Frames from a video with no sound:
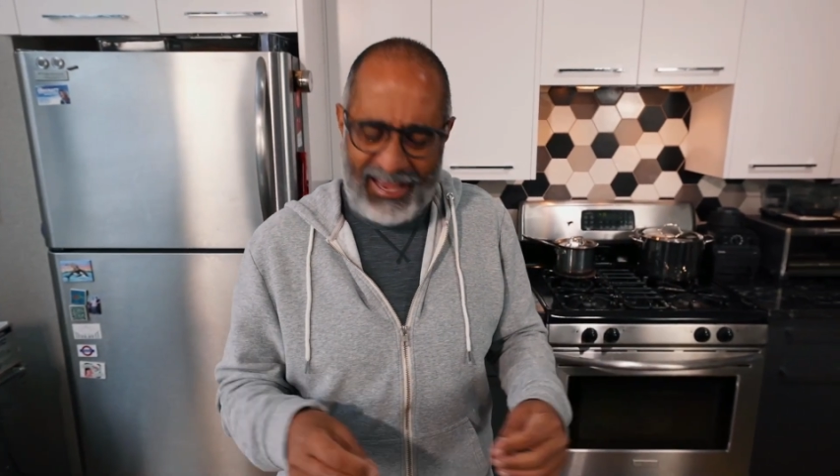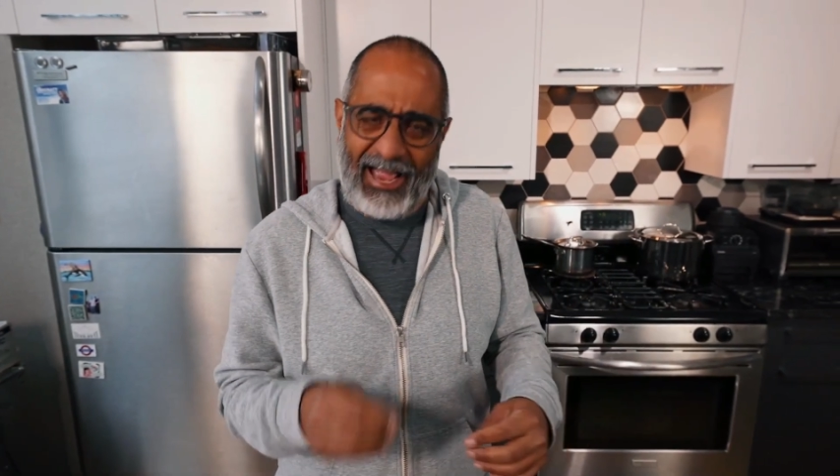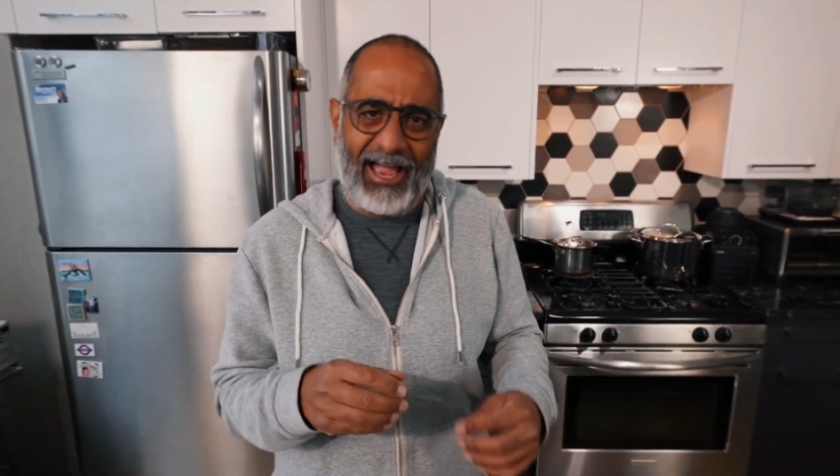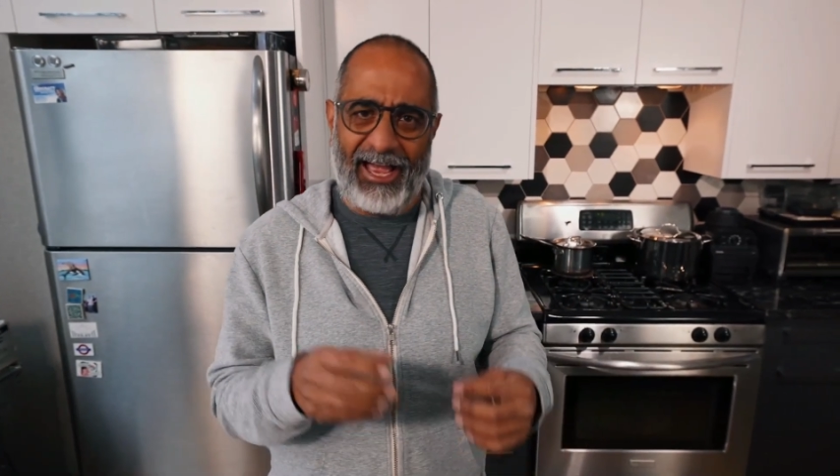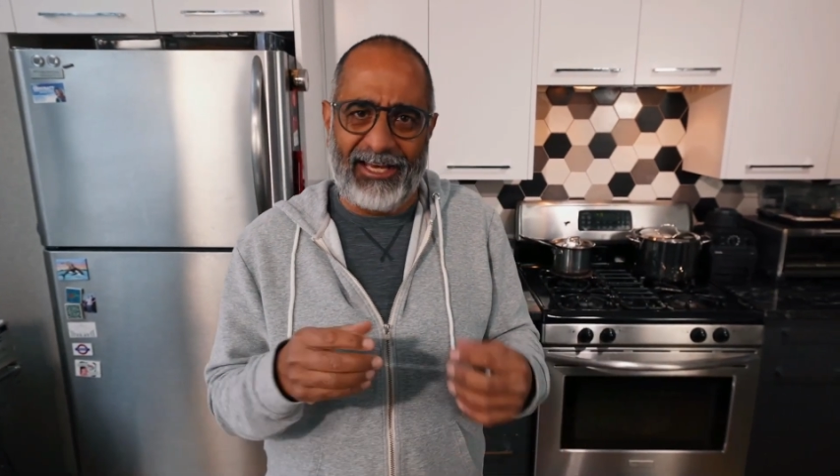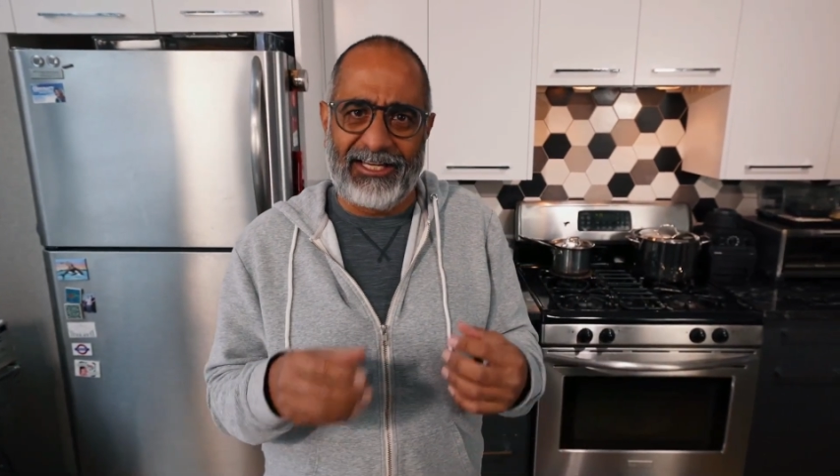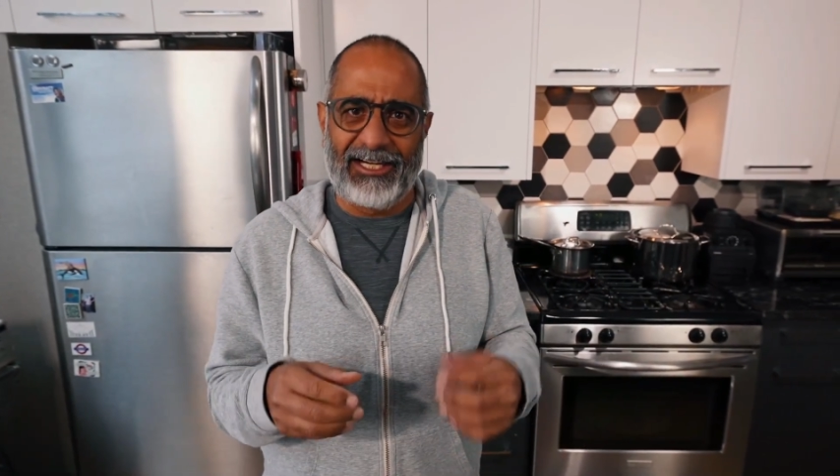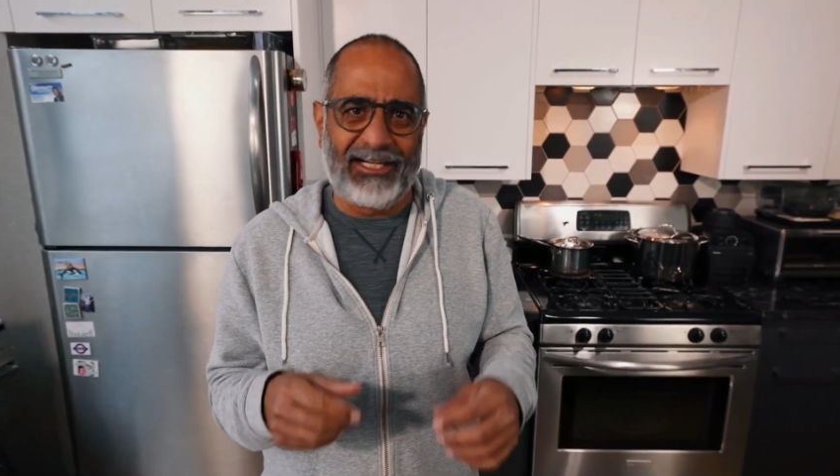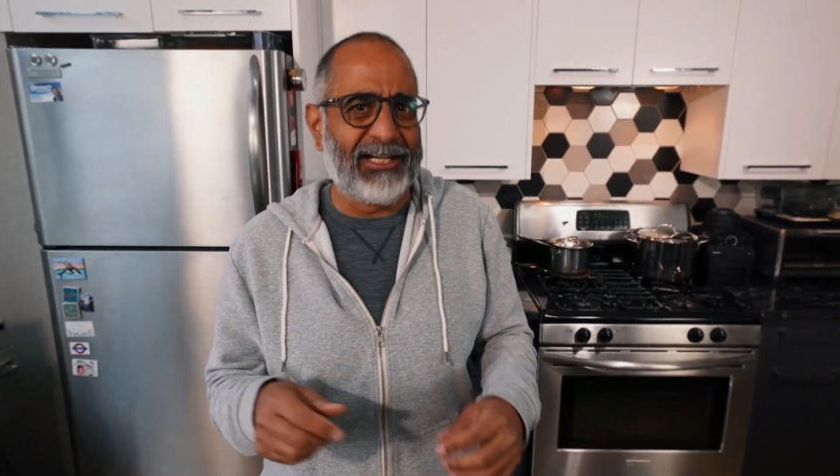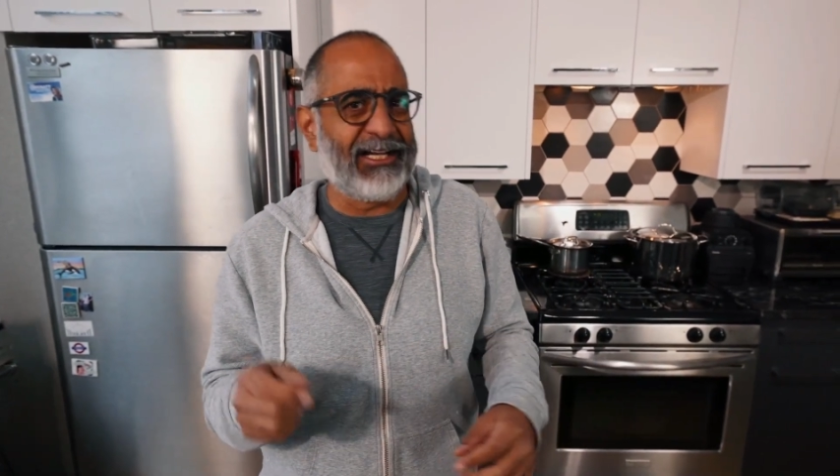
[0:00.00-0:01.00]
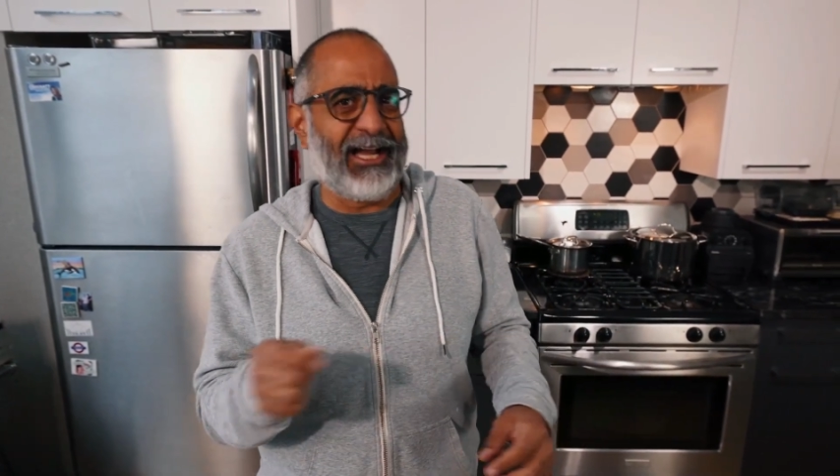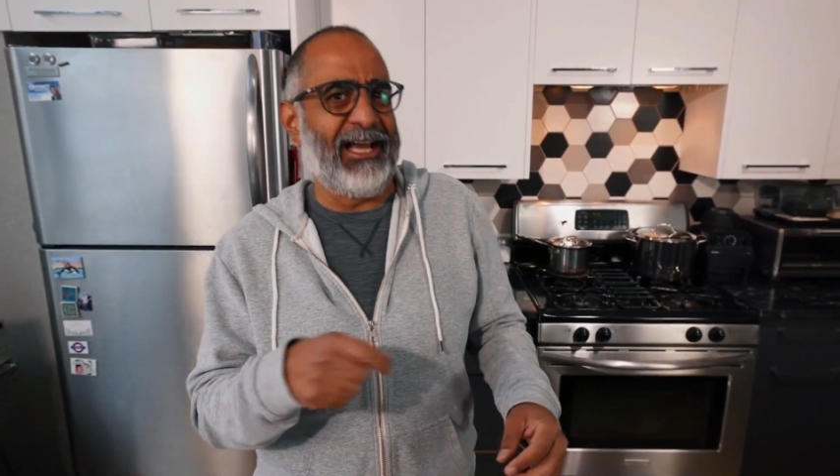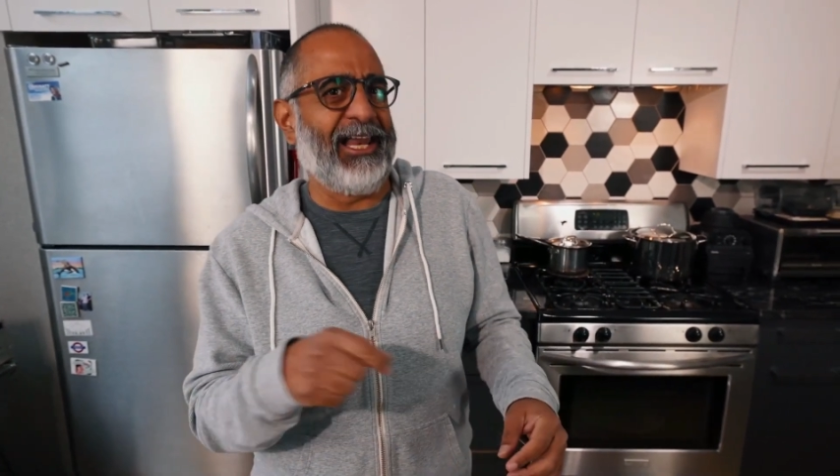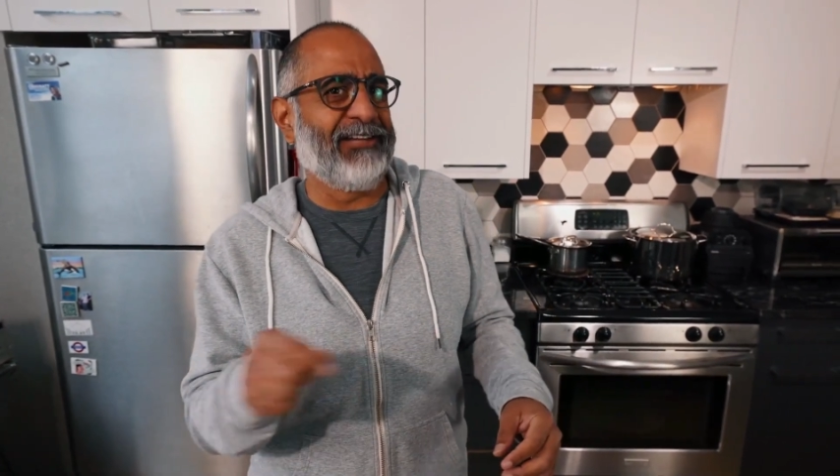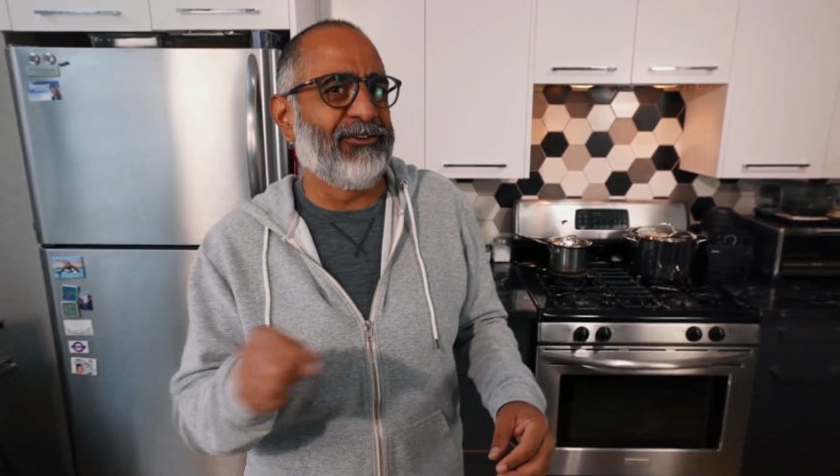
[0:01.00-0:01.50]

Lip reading: And I like